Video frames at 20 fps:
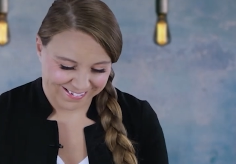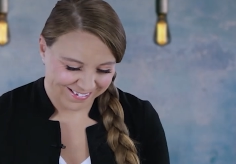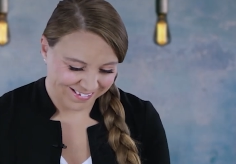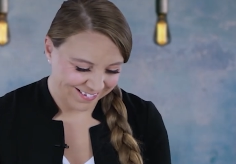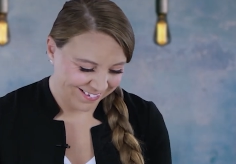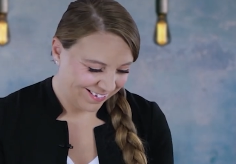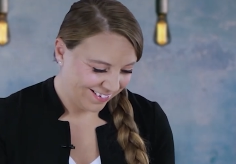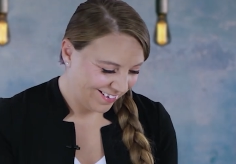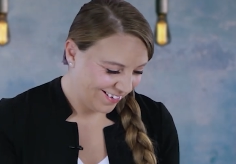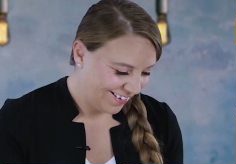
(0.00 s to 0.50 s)

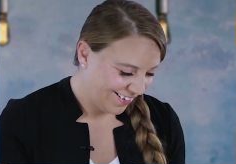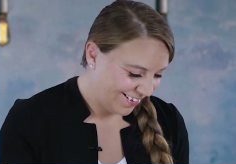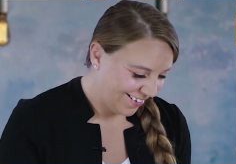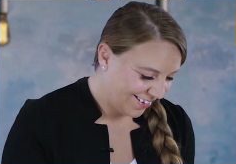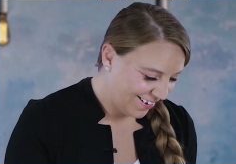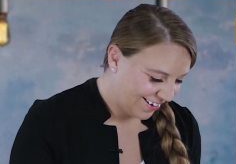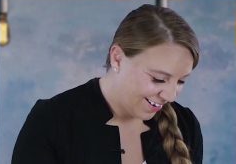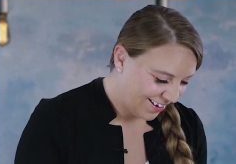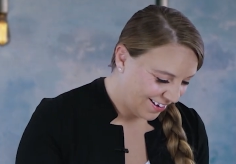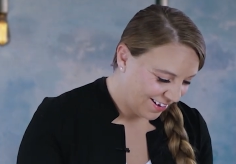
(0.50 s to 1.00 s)

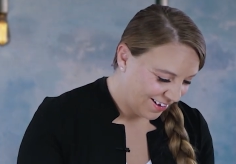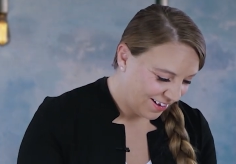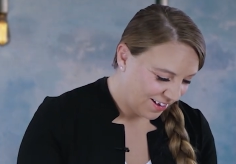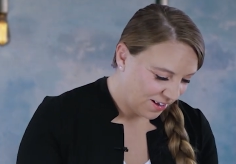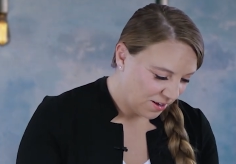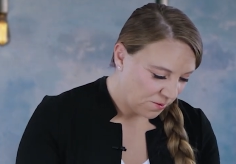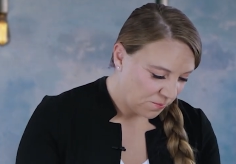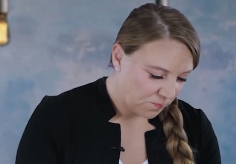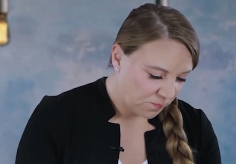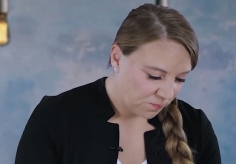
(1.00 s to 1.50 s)

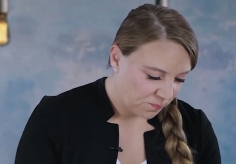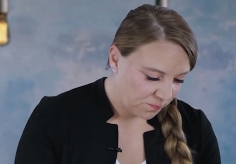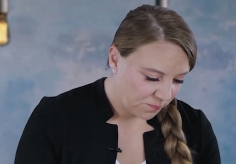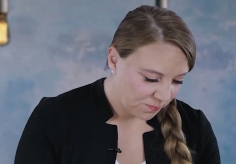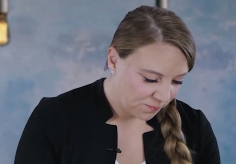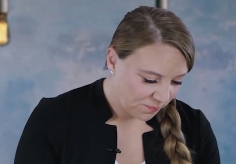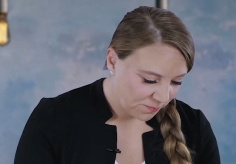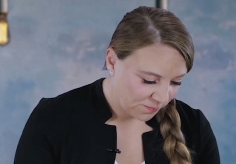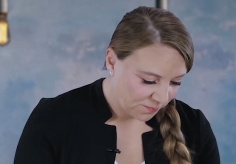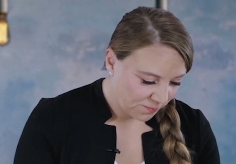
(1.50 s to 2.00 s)

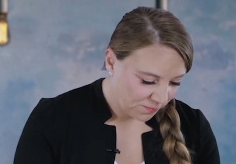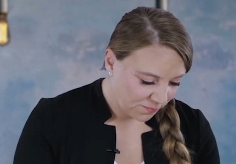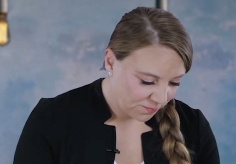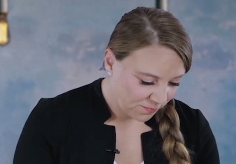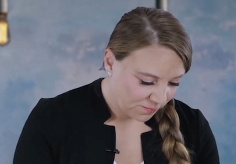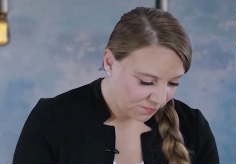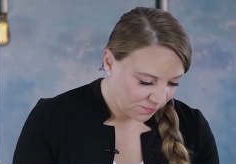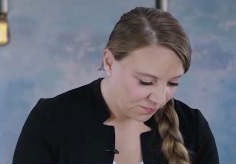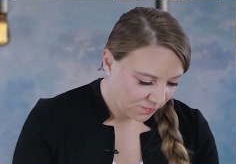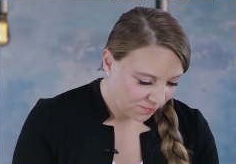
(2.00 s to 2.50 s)

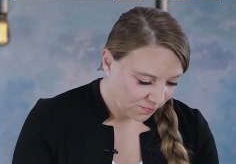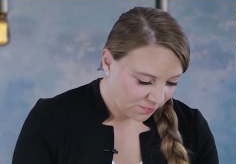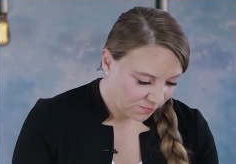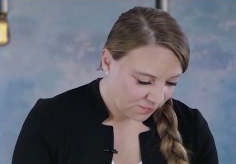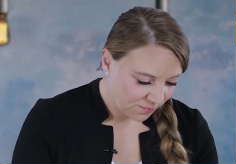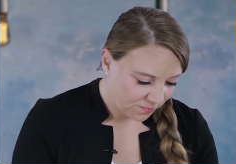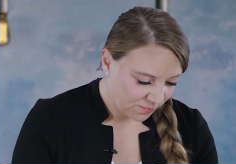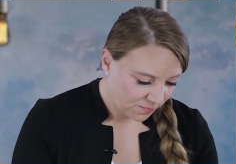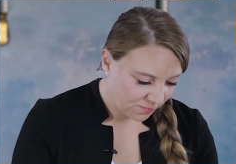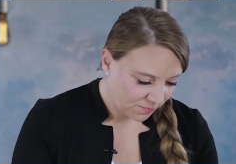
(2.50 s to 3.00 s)

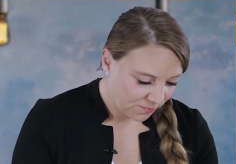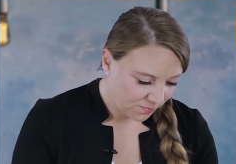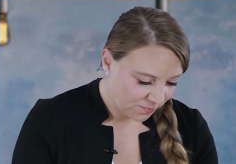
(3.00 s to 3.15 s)
[no speech]